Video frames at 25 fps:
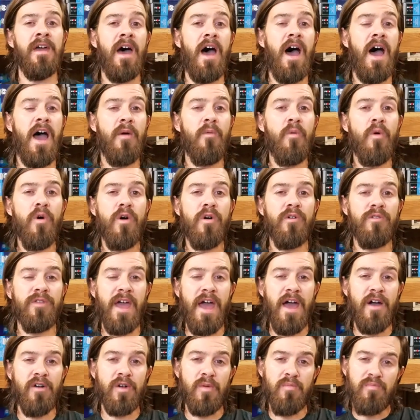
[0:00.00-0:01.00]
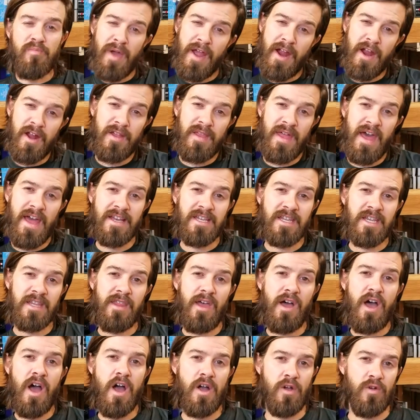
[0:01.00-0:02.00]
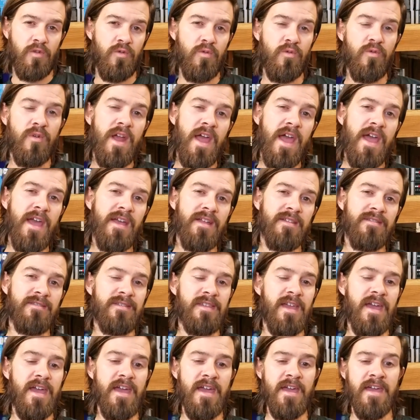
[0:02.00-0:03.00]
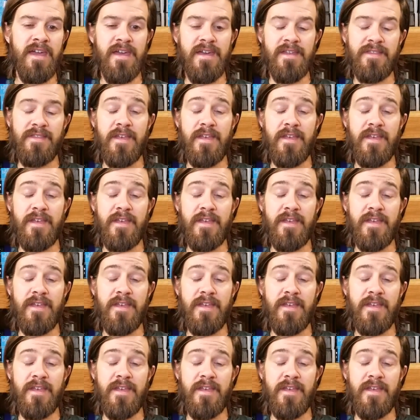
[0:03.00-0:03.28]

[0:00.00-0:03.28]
I will now compare that to the Aqua Ray and say